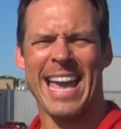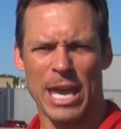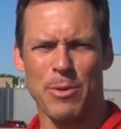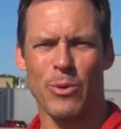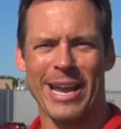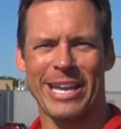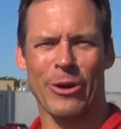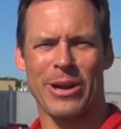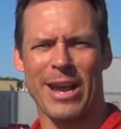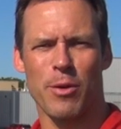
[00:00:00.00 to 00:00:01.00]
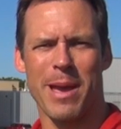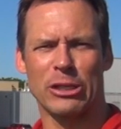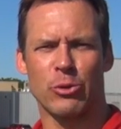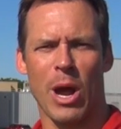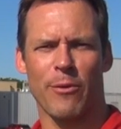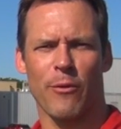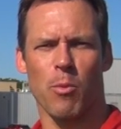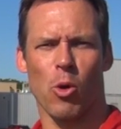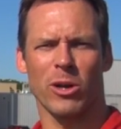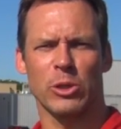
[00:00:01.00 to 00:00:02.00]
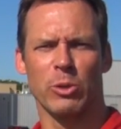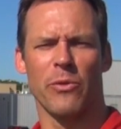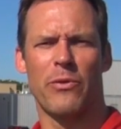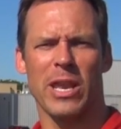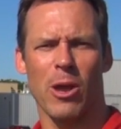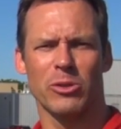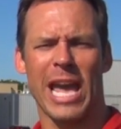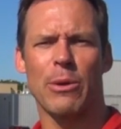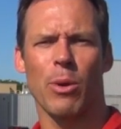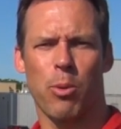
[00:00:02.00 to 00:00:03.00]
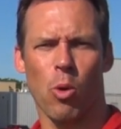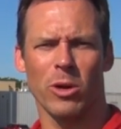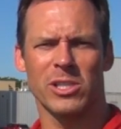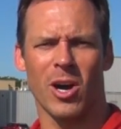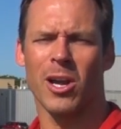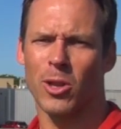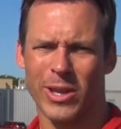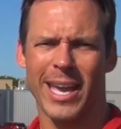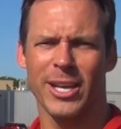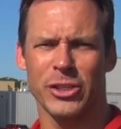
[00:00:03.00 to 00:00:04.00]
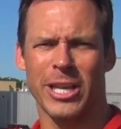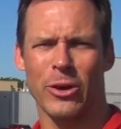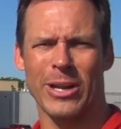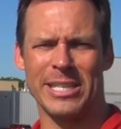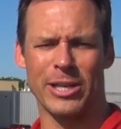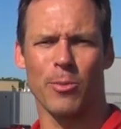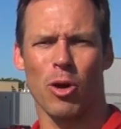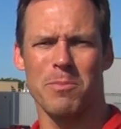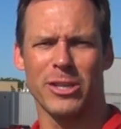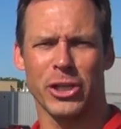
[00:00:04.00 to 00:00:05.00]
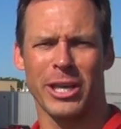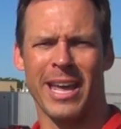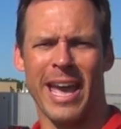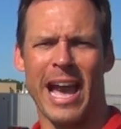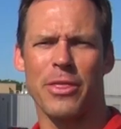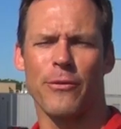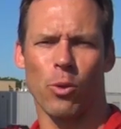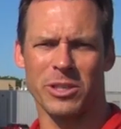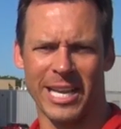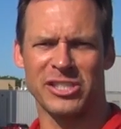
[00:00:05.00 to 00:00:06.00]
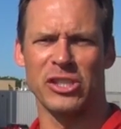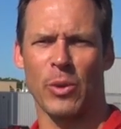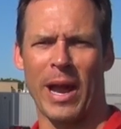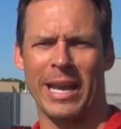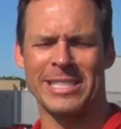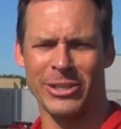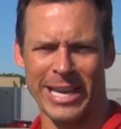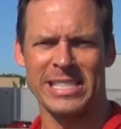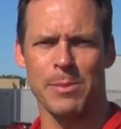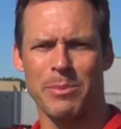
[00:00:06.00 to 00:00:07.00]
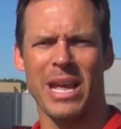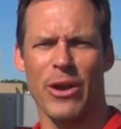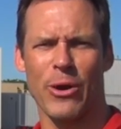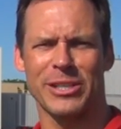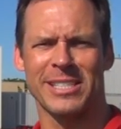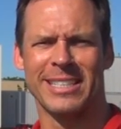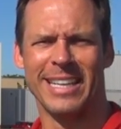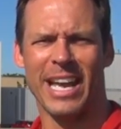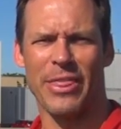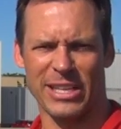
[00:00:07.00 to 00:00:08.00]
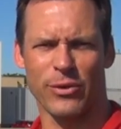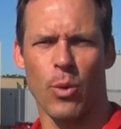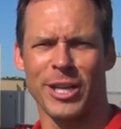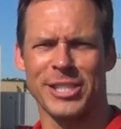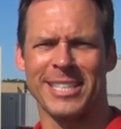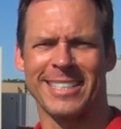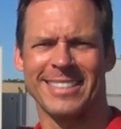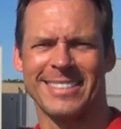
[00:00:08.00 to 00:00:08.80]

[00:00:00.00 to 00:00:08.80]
And keep it right here on Everyman Driver for more exclusive videos and reports on location here in Dearborn, Michigan at the Ford Testing Track. Until next time, I'm Dave Erickson. Thanks for watching.